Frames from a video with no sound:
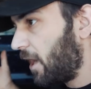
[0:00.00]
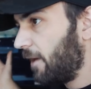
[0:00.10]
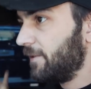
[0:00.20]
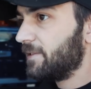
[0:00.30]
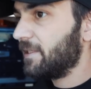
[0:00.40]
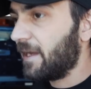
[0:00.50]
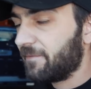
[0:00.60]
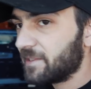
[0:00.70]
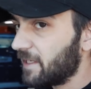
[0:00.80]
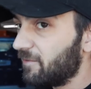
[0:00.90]
obviously I
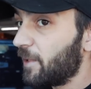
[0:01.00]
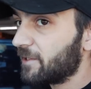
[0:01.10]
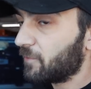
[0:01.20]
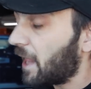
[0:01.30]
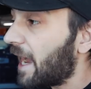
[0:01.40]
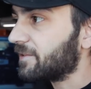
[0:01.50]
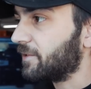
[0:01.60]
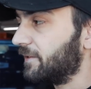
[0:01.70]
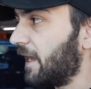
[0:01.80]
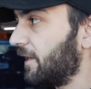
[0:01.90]
have to save the best for
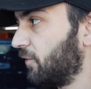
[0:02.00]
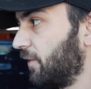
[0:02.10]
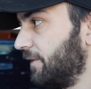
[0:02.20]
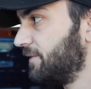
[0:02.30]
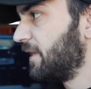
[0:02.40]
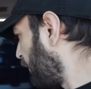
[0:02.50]
last on the dyno runs.